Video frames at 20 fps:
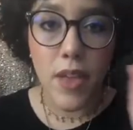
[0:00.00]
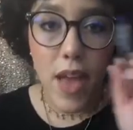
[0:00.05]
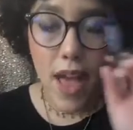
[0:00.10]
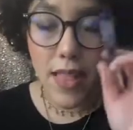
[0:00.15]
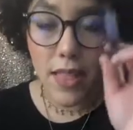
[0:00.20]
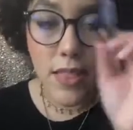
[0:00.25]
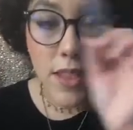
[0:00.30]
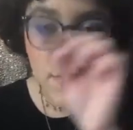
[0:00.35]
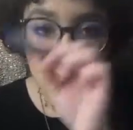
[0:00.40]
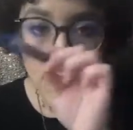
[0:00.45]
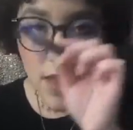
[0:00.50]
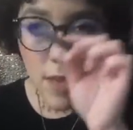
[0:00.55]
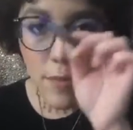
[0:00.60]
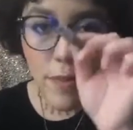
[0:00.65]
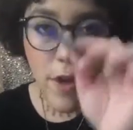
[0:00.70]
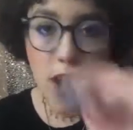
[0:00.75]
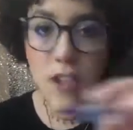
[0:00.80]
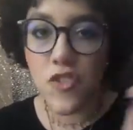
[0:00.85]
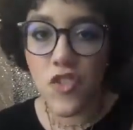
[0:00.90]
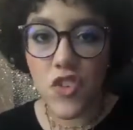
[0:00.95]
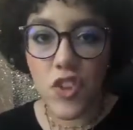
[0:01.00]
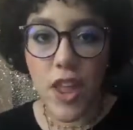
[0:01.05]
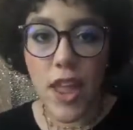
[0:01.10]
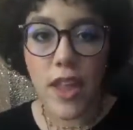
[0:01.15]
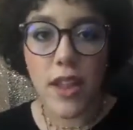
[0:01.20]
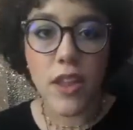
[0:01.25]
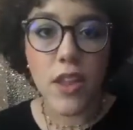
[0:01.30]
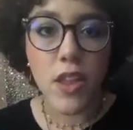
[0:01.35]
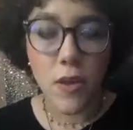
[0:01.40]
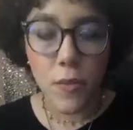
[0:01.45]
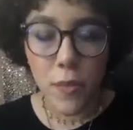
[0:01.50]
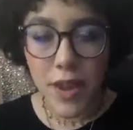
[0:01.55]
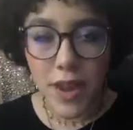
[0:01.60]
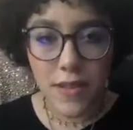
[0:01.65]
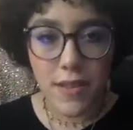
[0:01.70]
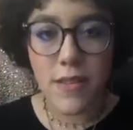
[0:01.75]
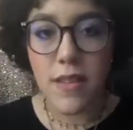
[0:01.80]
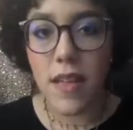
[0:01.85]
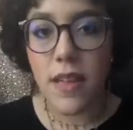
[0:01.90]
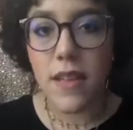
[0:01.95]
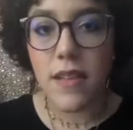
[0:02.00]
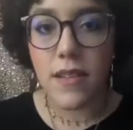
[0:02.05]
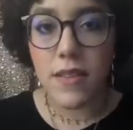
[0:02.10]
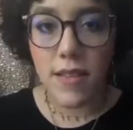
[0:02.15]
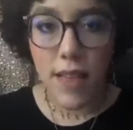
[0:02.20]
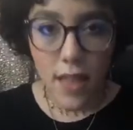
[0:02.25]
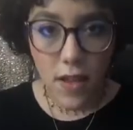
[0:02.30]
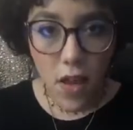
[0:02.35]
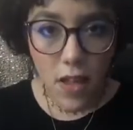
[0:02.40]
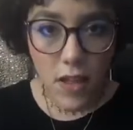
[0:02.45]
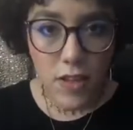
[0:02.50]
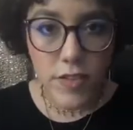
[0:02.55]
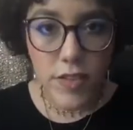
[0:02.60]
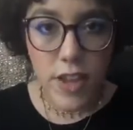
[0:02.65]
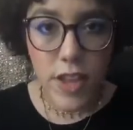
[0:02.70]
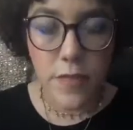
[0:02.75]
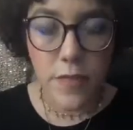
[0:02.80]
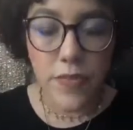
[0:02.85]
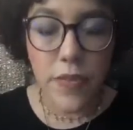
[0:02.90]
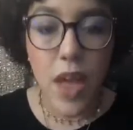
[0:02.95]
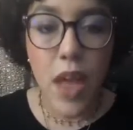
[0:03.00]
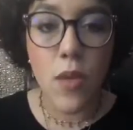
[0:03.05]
I literally punched in humanistic psychology.